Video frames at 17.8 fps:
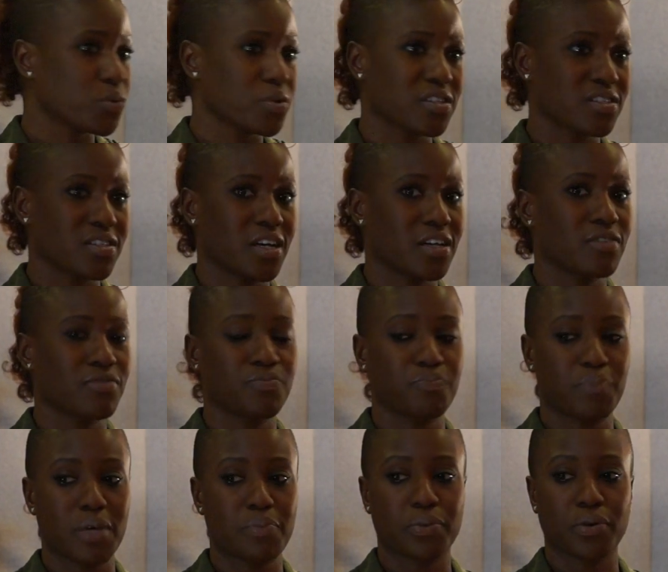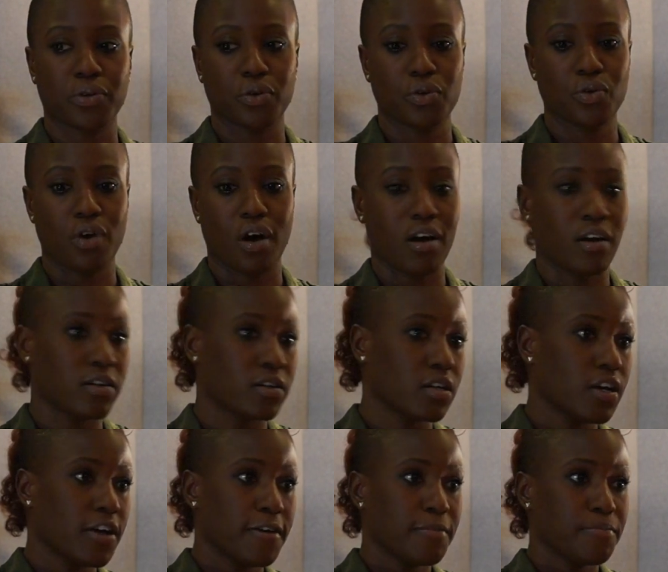with a ton of people who aren't
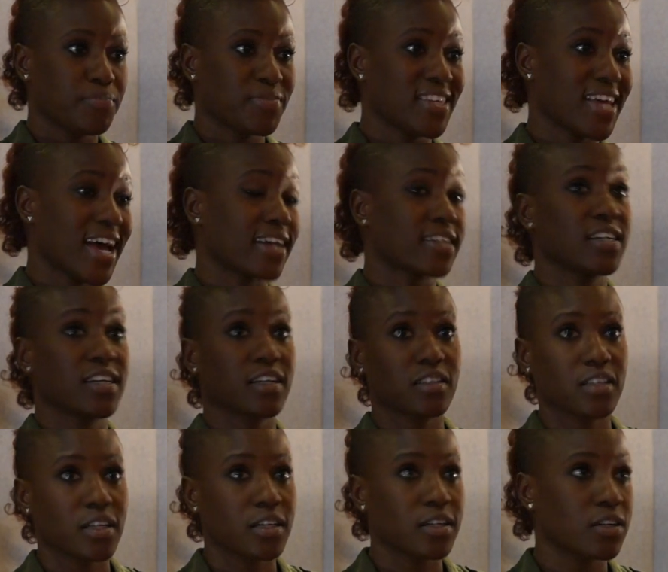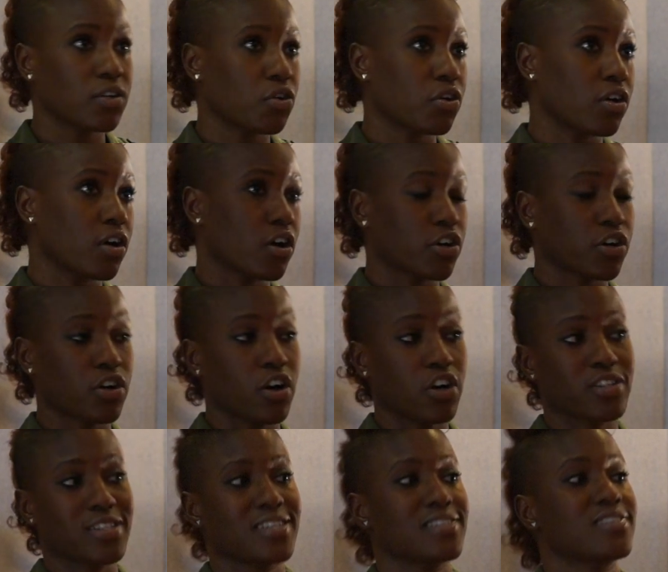technically or
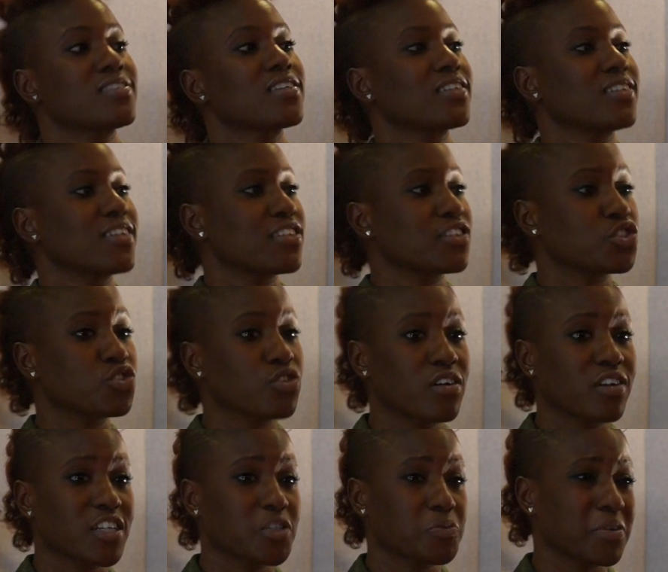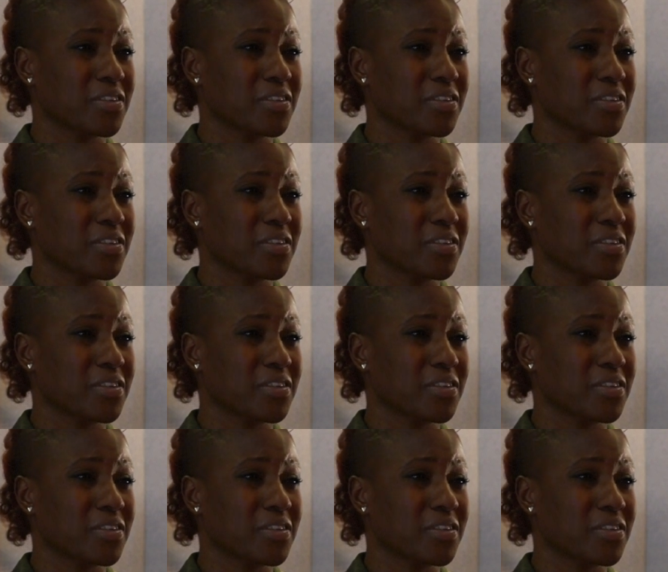artistically the strongest,